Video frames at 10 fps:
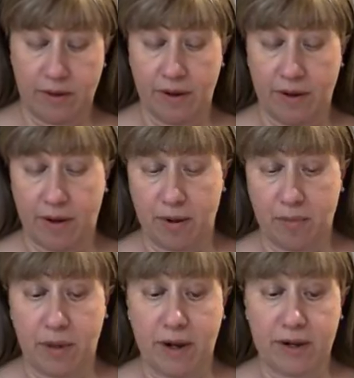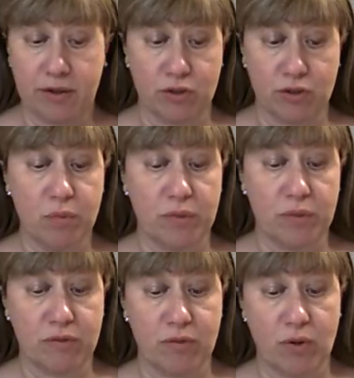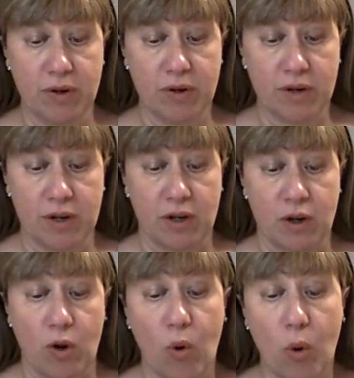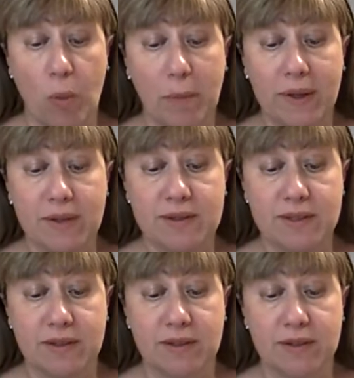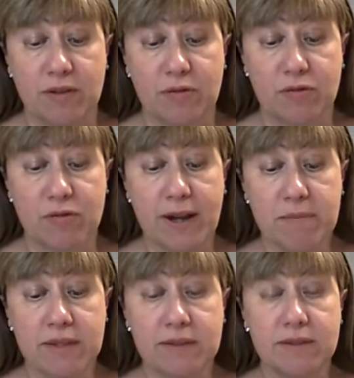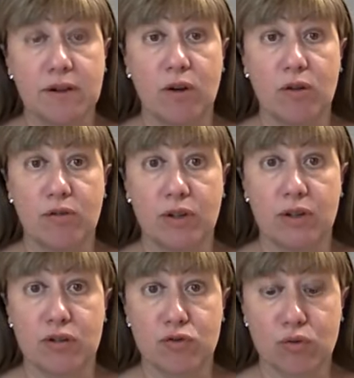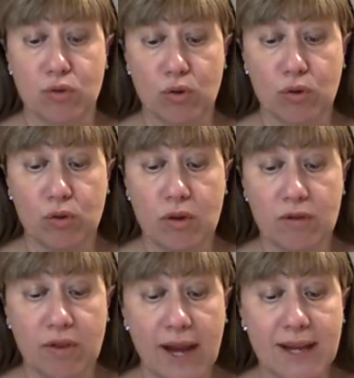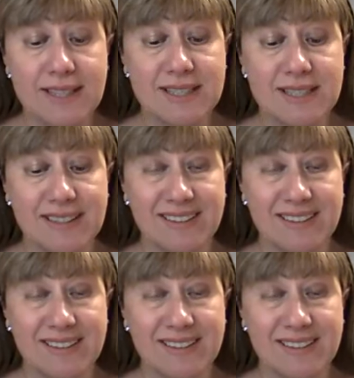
uh, part of the group before opens the fragment of a scroll of light